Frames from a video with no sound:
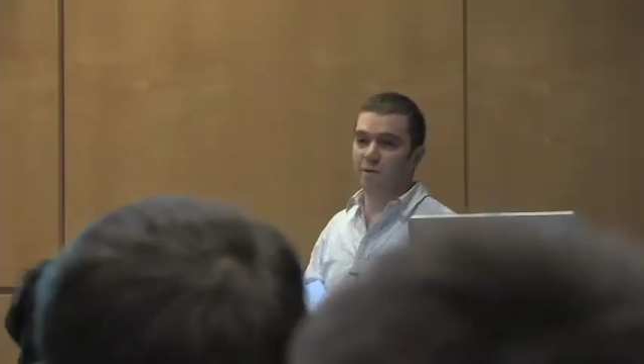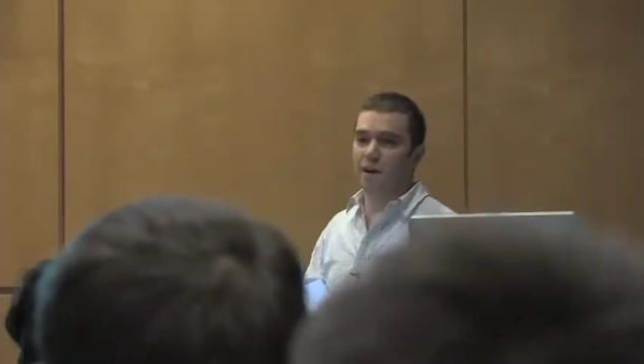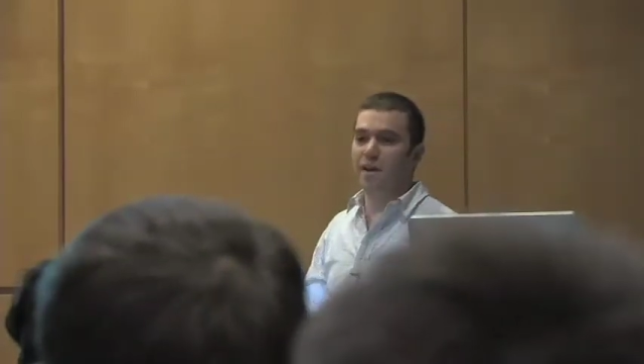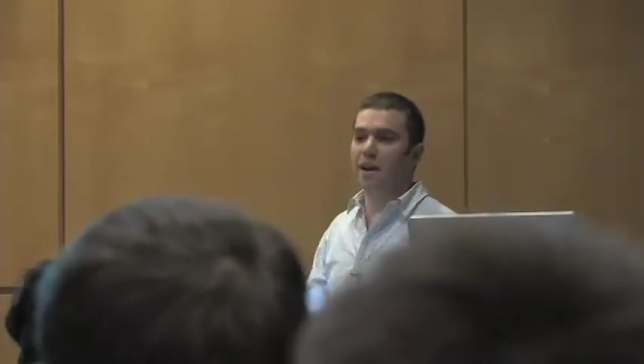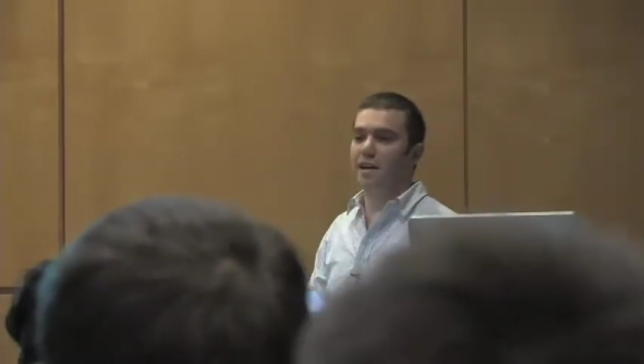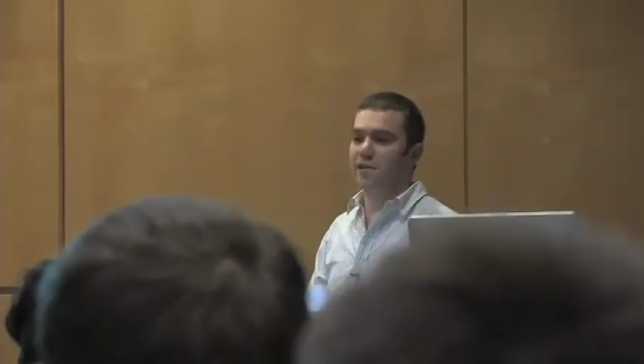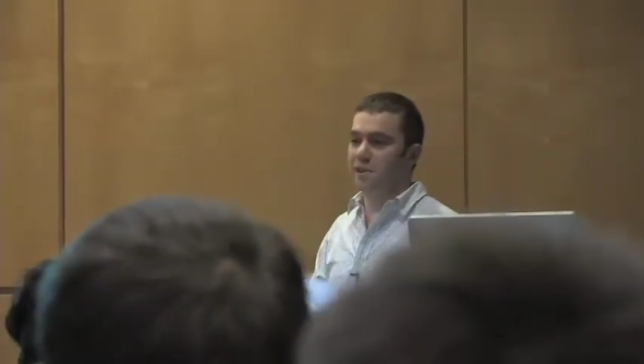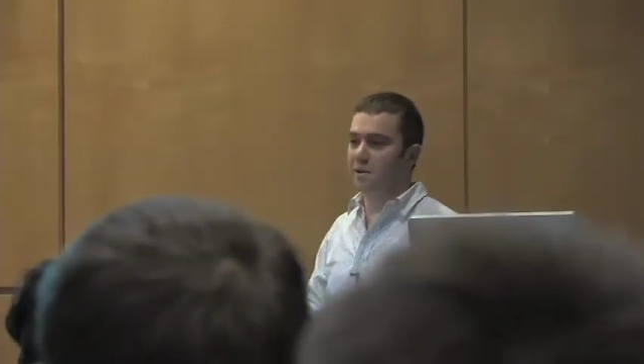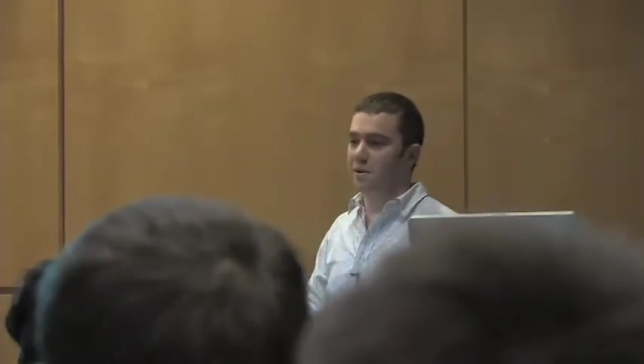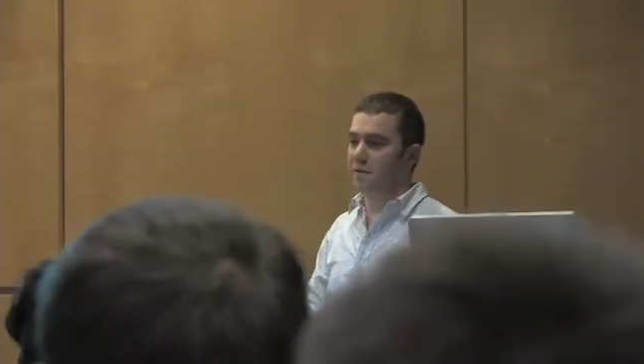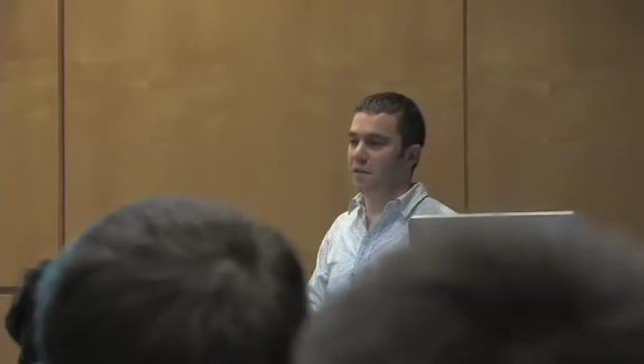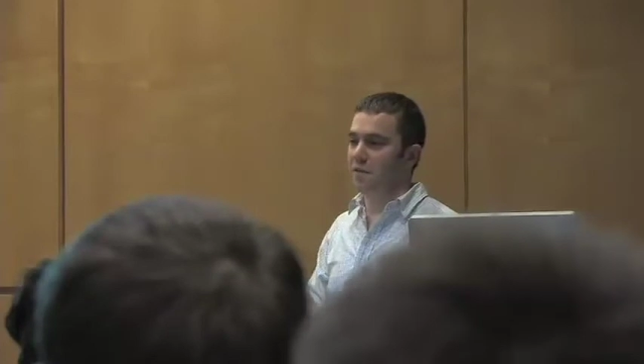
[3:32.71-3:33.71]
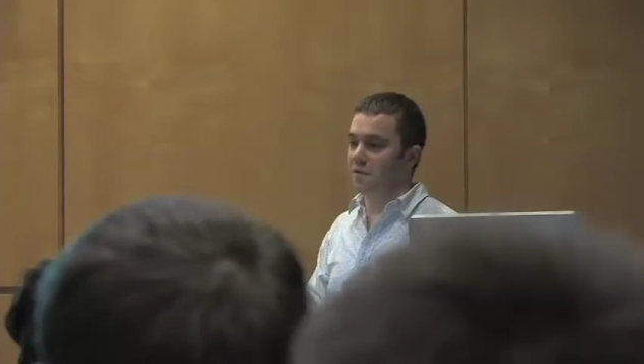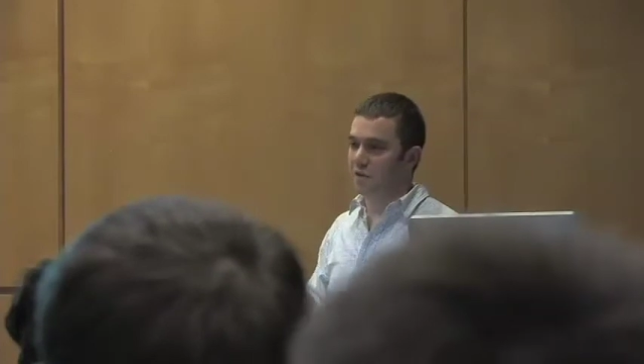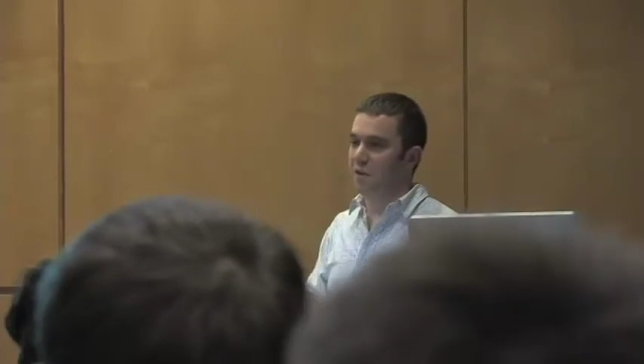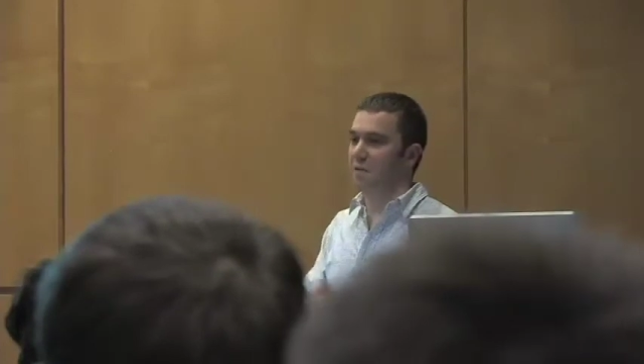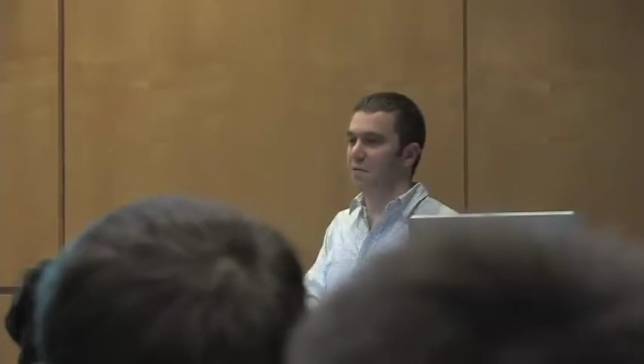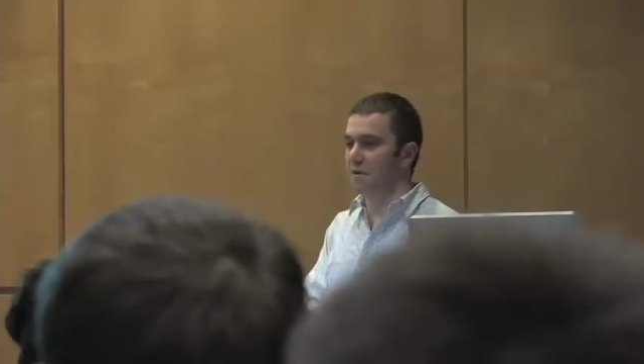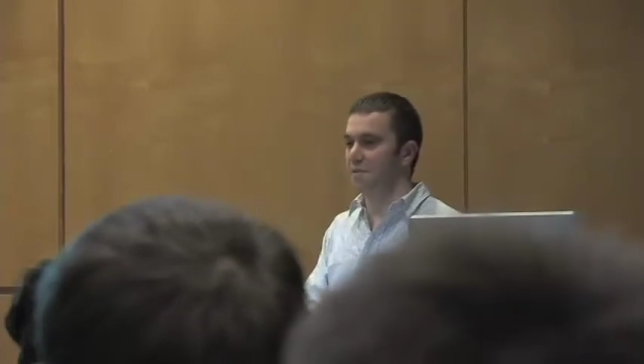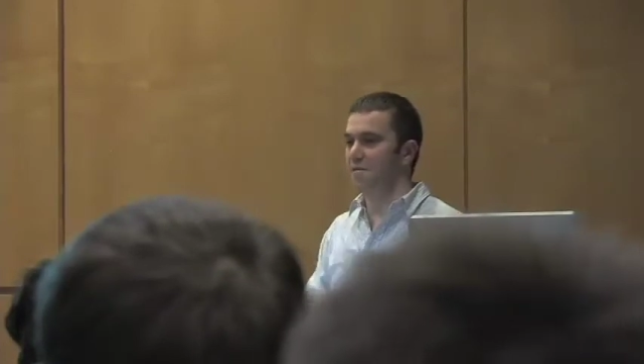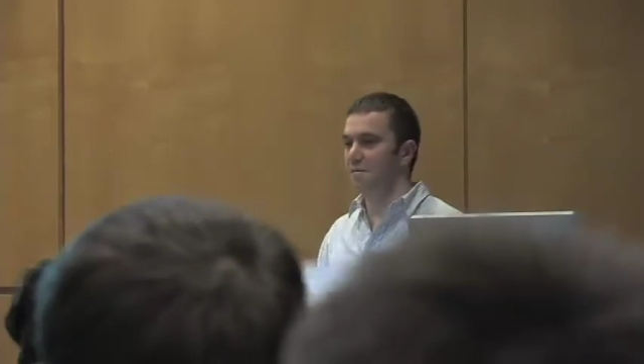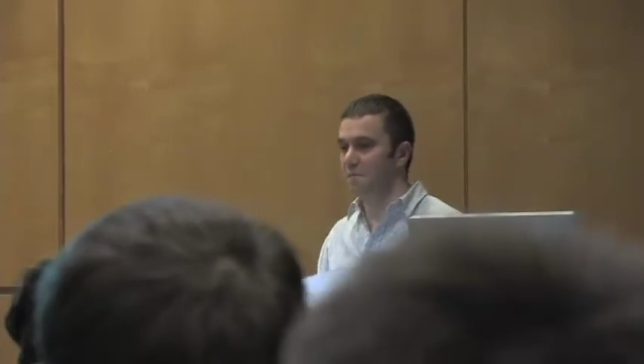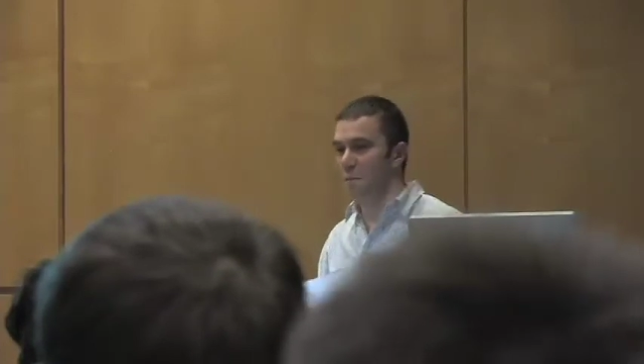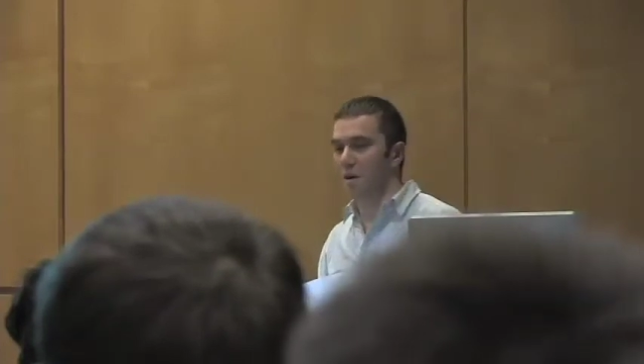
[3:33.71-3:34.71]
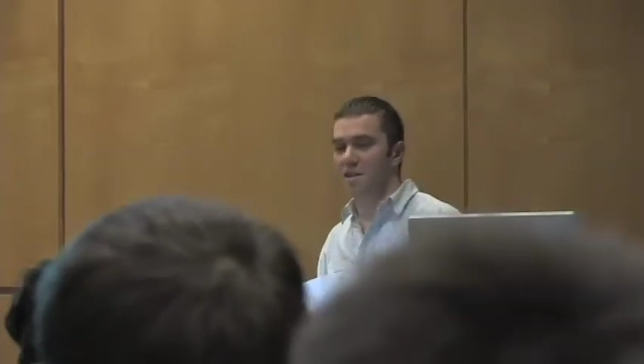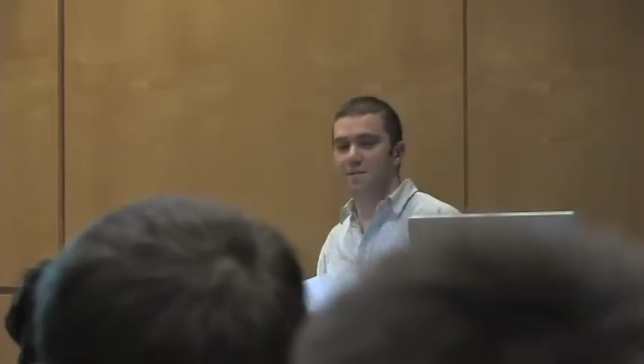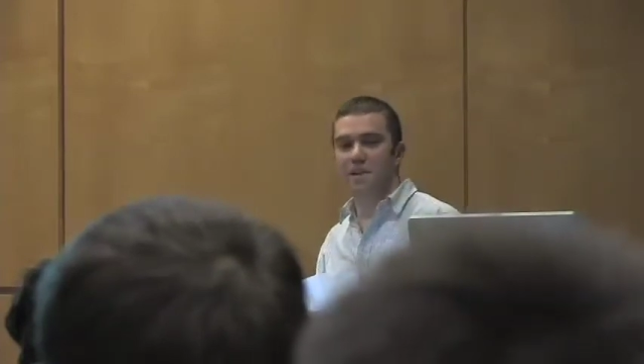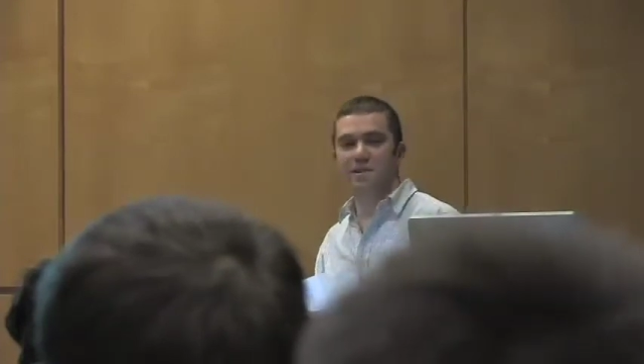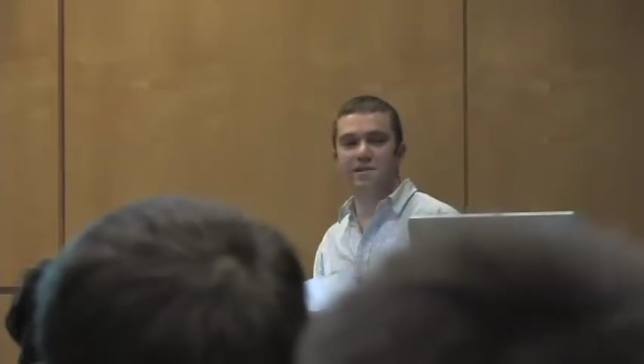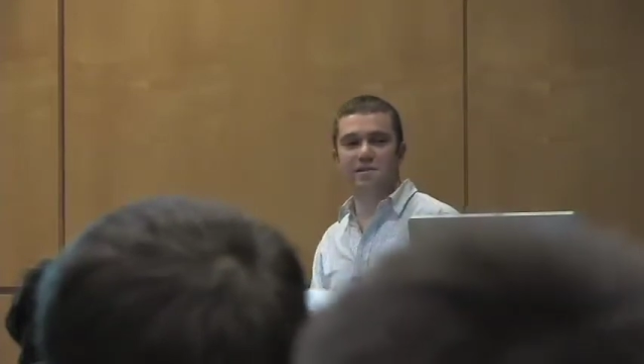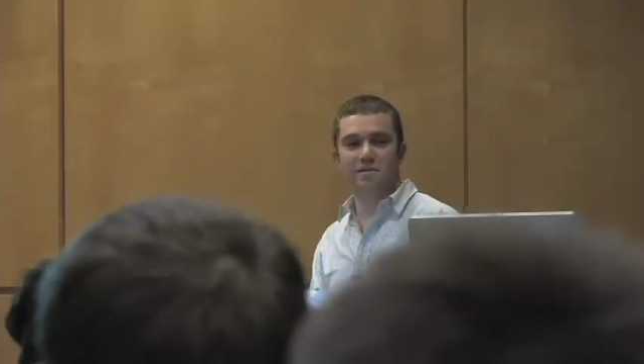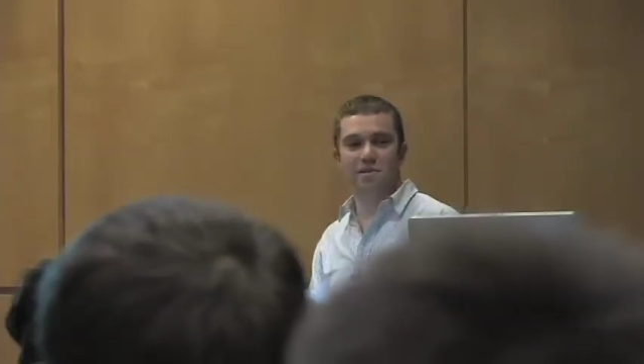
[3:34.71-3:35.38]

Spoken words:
way again. So if you've developed on MySpace,